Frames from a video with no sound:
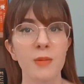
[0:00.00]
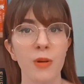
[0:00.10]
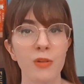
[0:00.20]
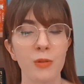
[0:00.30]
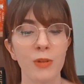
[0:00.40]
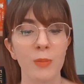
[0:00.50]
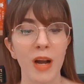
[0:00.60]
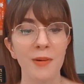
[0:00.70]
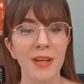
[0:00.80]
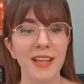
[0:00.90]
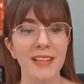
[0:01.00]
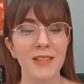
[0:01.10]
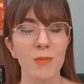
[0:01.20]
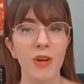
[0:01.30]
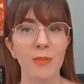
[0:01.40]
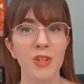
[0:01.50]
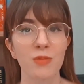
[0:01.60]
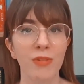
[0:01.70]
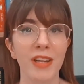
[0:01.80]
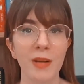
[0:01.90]
one I'll talk about is when I'm
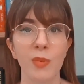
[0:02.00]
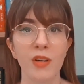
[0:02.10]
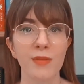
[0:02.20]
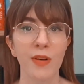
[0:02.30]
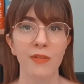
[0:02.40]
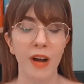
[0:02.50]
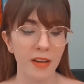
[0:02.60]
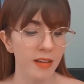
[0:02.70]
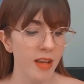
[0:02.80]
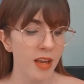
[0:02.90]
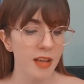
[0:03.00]
just reading books for fun.